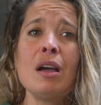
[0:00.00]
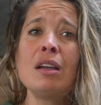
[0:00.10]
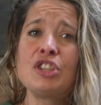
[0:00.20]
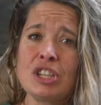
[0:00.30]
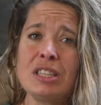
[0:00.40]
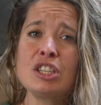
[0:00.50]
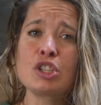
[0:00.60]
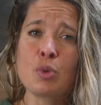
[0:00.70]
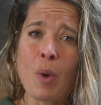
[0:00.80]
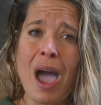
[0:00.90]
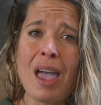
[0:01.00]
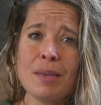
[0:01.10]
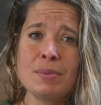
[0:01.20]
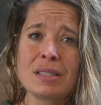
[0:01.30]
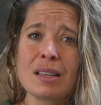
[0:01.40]
she
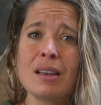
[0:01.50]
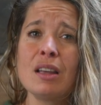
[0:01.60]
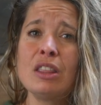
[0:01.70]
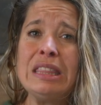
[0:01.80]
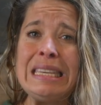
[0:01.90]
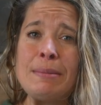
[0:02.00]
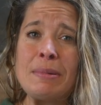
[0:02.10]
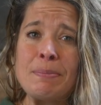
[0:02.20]
describes the